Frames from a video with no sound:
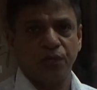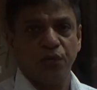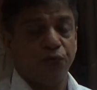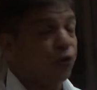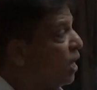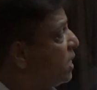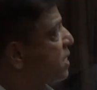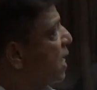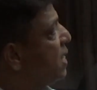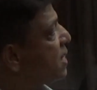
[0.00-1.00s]
Fourier
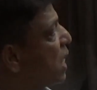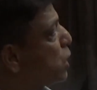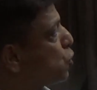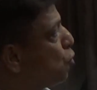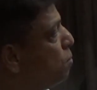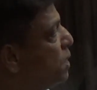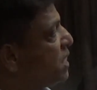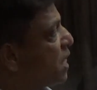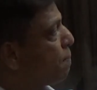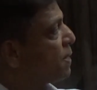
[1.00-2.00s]
sine transform
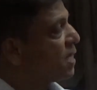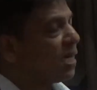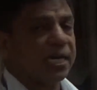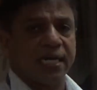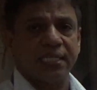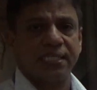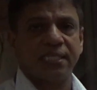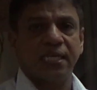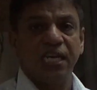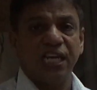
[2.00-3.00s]
is represented as
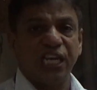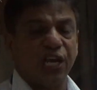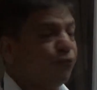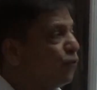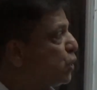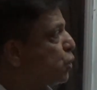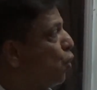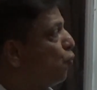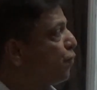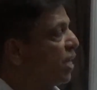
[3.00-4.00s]
Fs
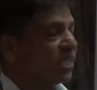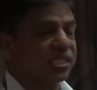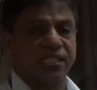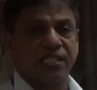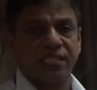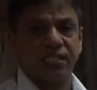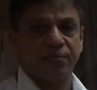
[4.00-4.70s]
of S.